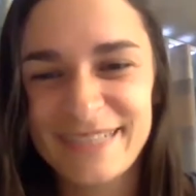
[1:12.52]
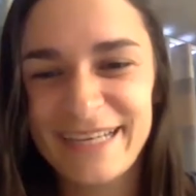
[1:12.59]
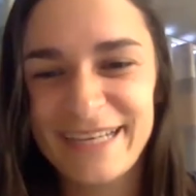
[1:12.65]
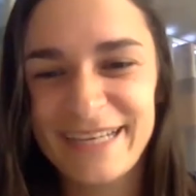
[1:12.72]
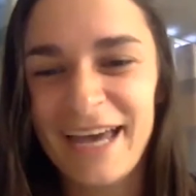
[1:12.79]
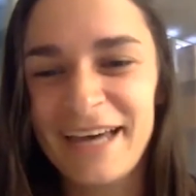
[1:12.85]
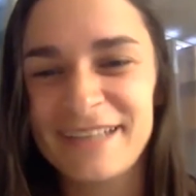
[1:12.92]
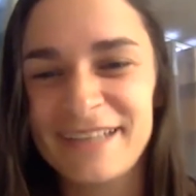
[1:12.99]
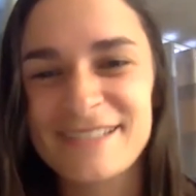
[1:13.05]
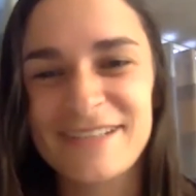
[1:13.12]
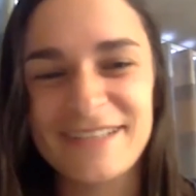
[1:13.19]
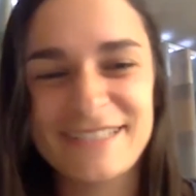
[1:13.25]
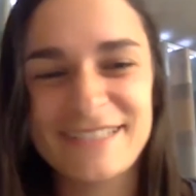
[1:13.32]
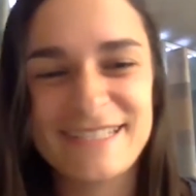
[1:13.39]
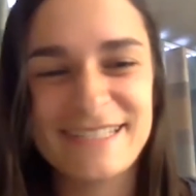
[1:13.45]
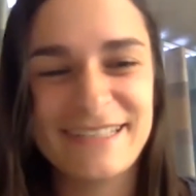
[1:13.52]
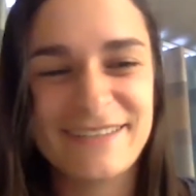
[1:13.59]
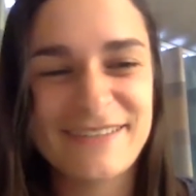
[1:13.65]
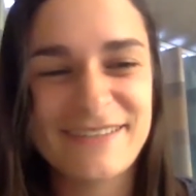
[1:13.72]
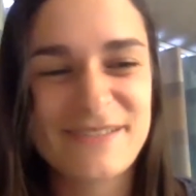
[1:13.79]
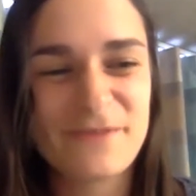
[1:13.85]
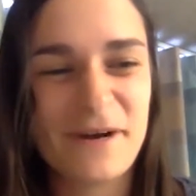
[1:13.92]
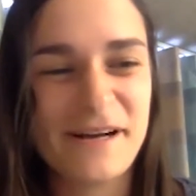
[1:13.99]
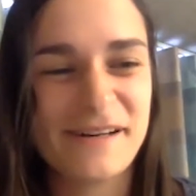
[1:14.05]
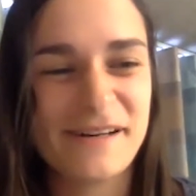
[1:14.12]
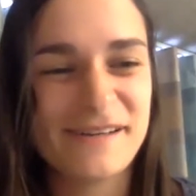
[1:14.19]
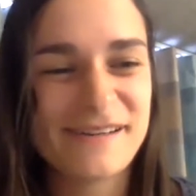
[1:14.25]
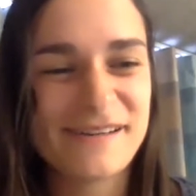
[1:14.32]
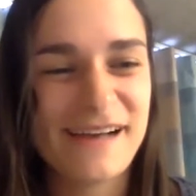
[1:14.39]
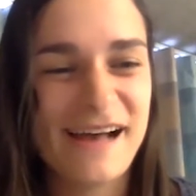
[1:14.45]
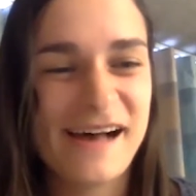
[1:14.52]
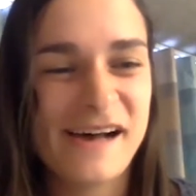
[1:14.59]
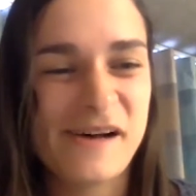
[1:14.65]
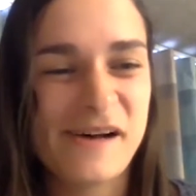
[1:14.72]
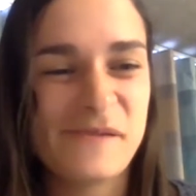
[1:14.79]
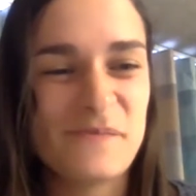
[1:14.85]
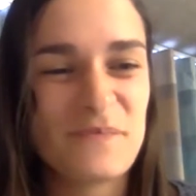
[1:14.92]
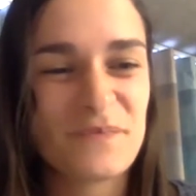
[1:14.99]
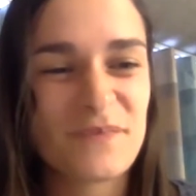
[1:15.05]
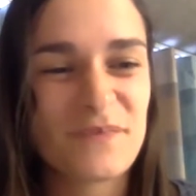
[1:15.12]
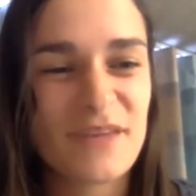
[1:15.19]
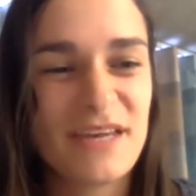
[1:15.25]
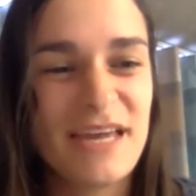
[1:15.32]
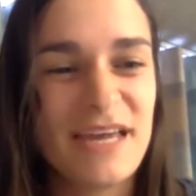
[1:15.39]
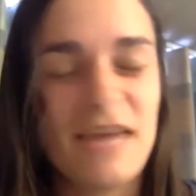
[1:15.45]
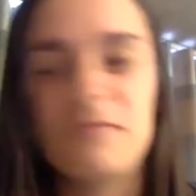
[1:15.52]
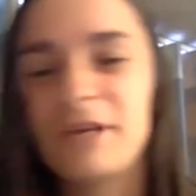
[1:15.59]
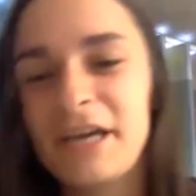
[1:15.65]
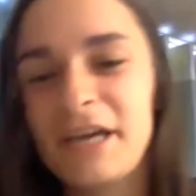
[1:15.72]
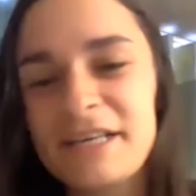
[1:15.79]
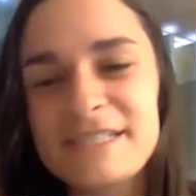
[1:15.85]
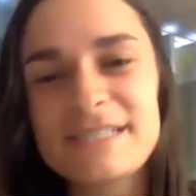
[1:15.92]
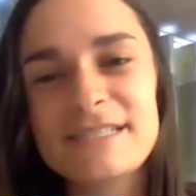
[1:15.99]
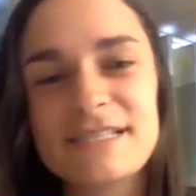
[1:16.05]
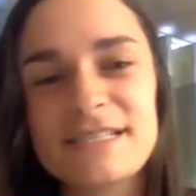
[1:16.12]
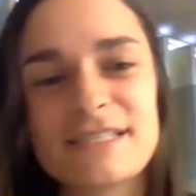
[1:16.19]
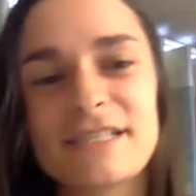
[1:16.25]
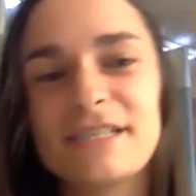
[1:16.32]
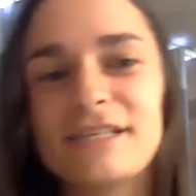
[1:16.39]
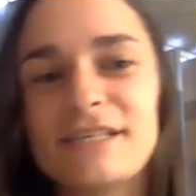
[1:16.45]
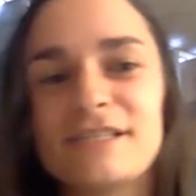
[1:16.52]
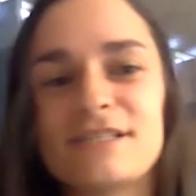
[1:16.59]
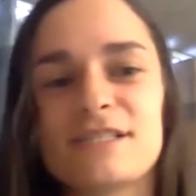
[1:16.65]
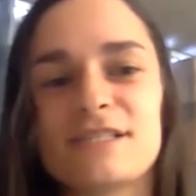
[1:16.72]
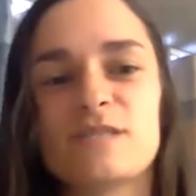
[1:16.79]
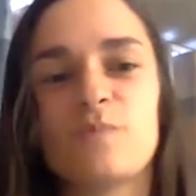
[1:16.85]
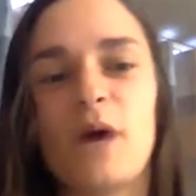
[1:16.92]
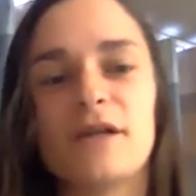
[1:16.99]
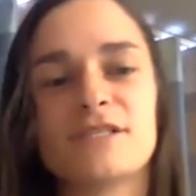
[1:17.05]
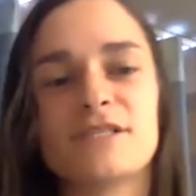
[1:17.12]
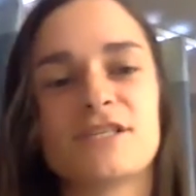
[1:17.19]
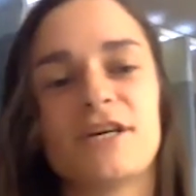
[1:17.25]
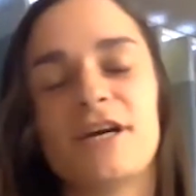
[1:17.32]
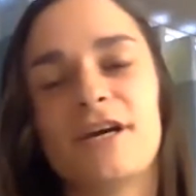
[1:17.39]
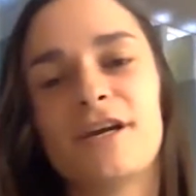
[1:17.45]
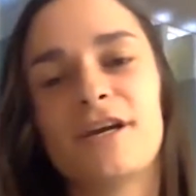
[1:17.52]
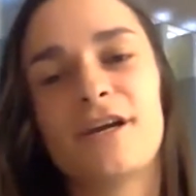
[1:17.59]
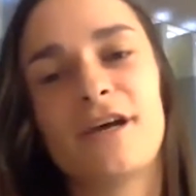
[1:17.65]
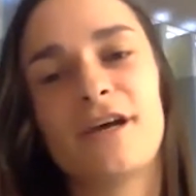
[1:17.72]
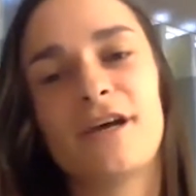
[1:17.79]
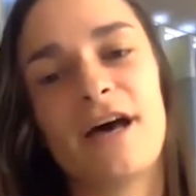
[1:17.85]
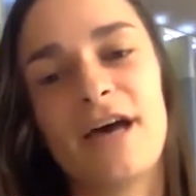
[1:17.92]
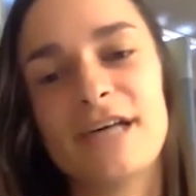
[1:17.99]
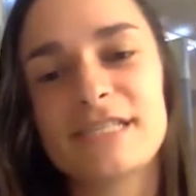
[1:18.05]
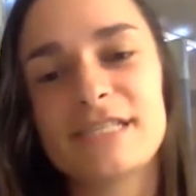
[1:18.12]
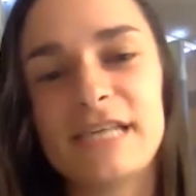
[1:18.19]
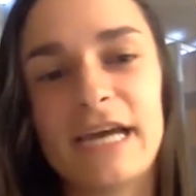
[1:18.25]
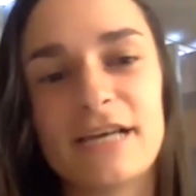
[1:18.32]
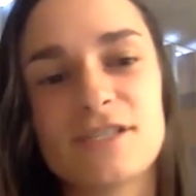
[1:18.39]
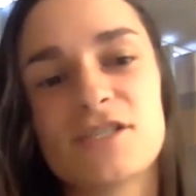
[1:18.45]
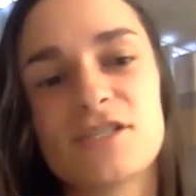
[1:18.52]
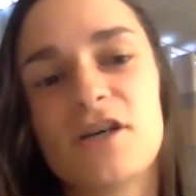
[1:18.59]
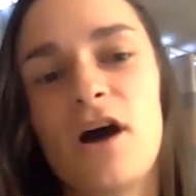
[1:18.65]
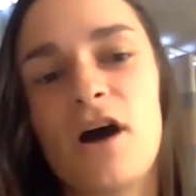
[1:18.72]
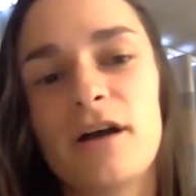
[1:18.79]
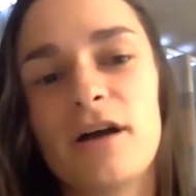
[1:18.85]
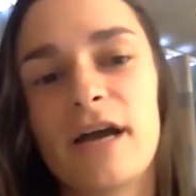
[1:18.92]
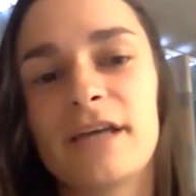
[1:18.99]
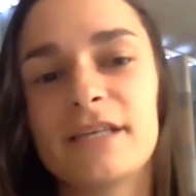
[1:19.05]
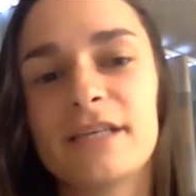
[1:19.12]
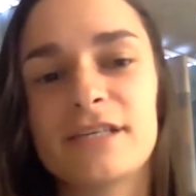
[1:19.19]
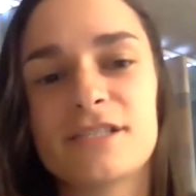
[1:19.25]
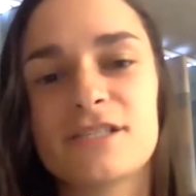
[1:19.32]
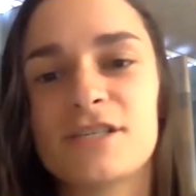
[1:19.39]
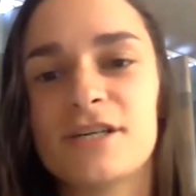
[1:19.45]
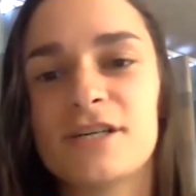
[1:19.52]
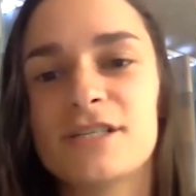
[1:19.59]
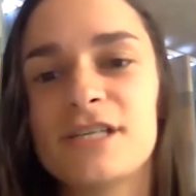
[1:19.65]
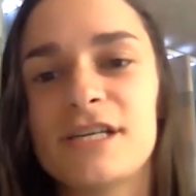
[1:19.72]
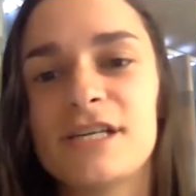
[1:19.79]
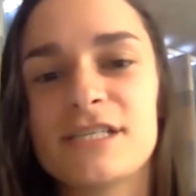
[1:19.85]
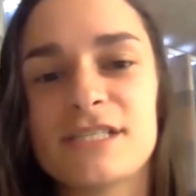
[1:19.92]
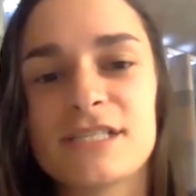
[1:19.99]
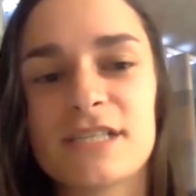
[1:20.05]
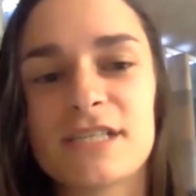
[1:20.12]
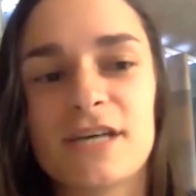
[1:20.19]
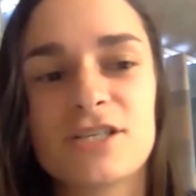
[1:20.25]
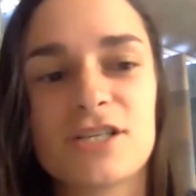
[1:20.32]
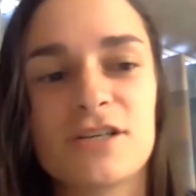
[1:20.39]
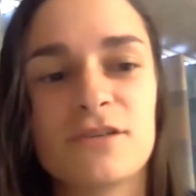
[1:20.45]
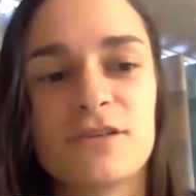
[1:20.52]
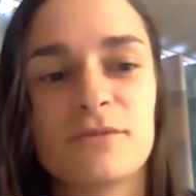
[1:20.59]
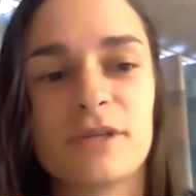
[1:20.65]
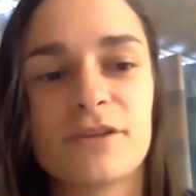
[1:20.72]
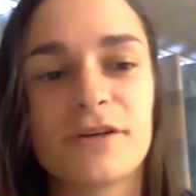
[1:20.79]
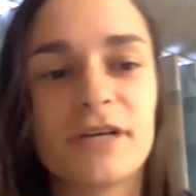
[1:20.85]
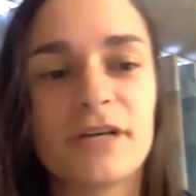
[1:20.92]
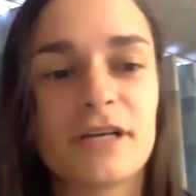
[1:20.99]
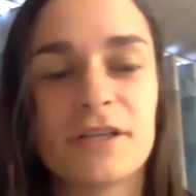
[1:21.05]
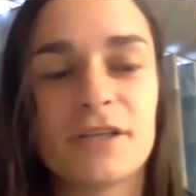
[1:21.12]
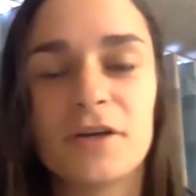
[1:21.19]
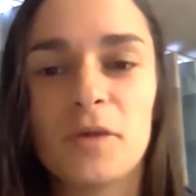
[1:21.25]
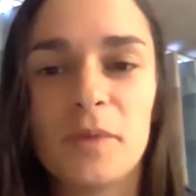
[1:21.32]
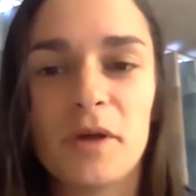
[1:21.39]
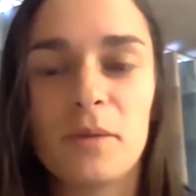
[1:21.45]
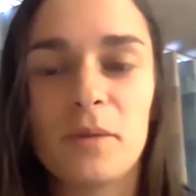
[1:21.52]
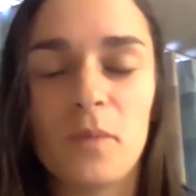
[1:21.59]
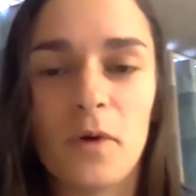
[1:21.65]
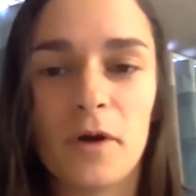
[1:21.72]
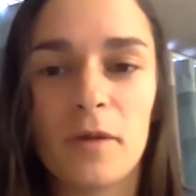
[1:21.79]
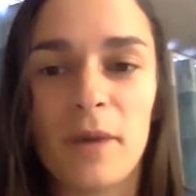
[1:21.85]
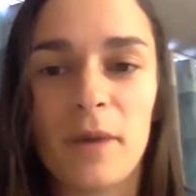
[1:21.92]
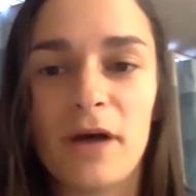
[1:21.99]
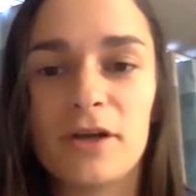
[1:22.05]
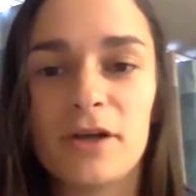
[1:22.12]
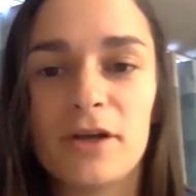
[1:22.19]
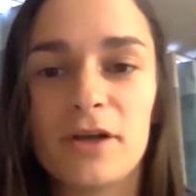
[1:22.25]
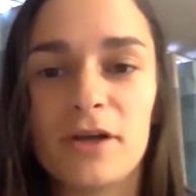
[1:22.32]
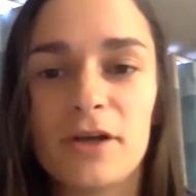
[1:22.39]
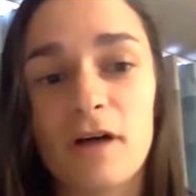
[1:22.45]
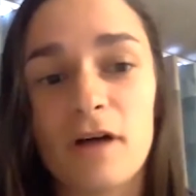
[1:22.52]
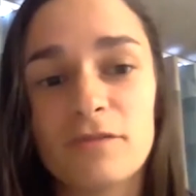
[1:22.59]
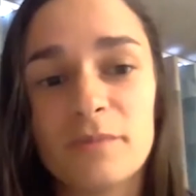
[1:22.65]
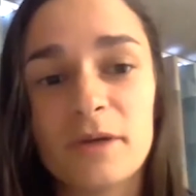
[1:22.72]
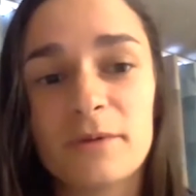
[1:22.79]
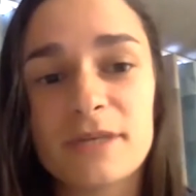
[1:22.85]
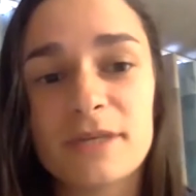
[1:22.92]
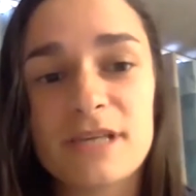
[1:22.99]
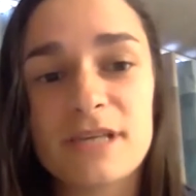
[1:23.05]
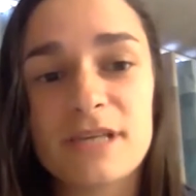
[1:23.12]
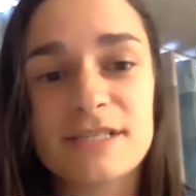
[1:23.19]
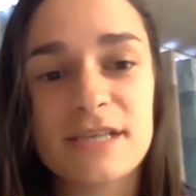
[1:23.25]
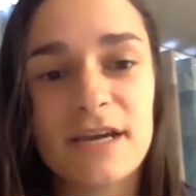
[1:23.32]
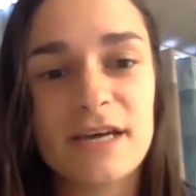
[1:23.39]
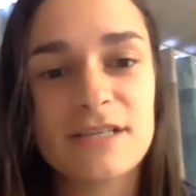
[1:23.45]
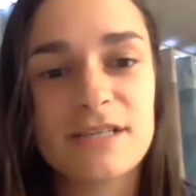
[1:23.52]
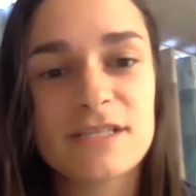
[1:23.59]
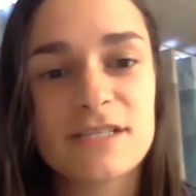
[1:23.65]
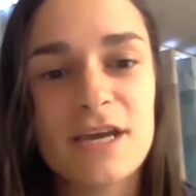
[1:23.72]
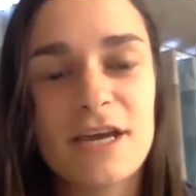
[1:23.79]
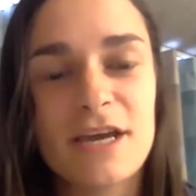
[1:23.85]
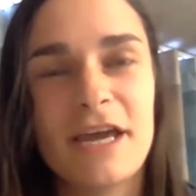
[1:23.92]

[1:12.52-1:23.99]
Yeah, it's great to see you as well. And because this is a sponsored SAS talk, I'd like to start today's discussion with learning a little bit more about your involvement with SAS.